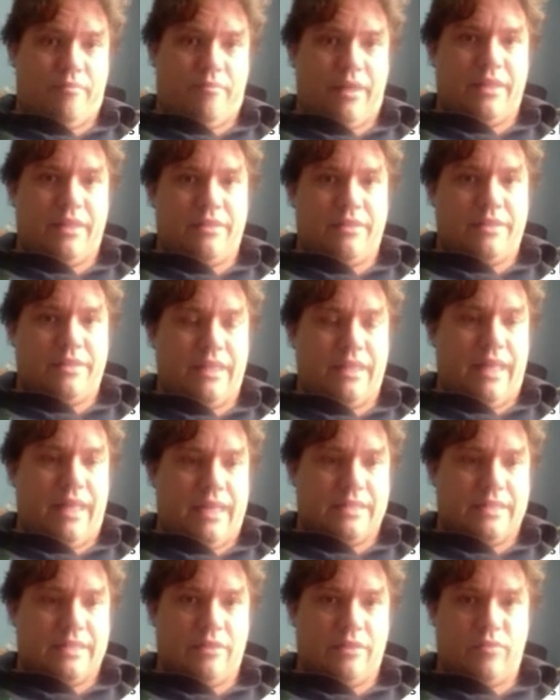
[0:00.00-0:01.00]
by the 10
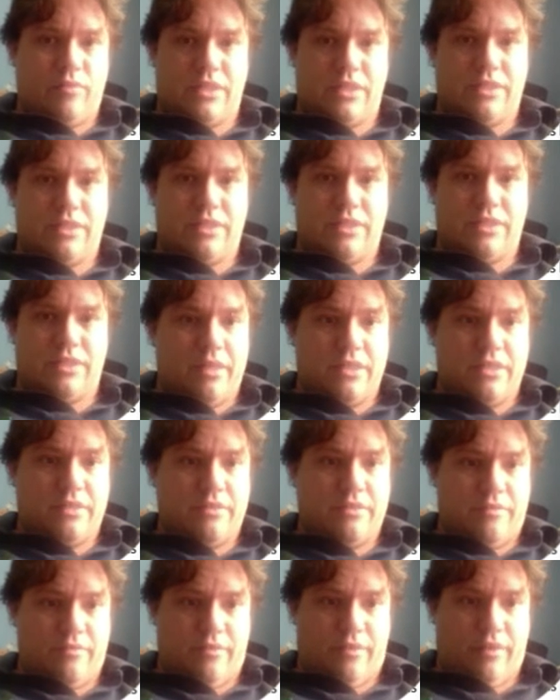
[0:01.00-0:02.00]
ace that was
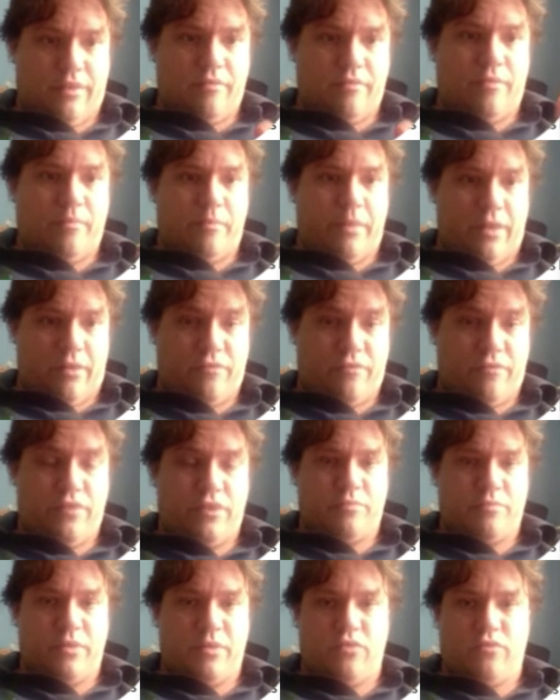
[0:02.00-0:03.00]
established by our
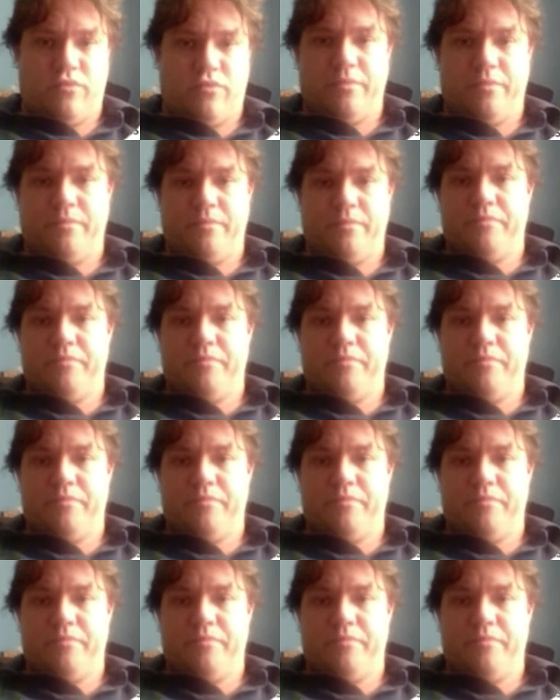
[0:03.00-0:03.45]
first maneuver.